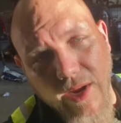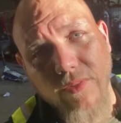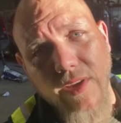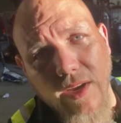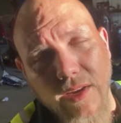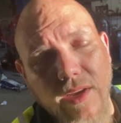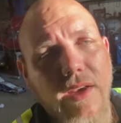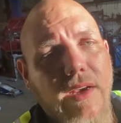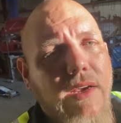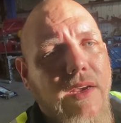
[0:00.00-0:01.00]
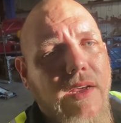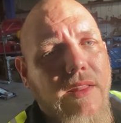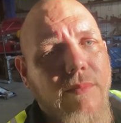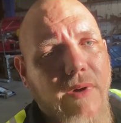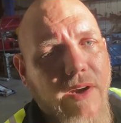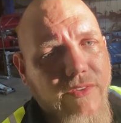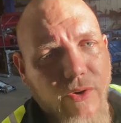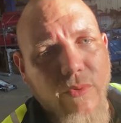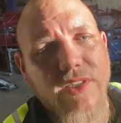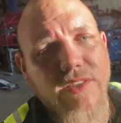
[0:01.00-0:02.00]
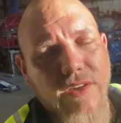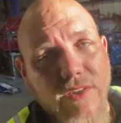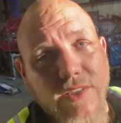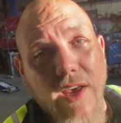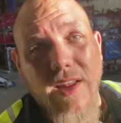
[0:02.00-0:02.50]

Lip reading: I'll take it. My concern was the exhaust side.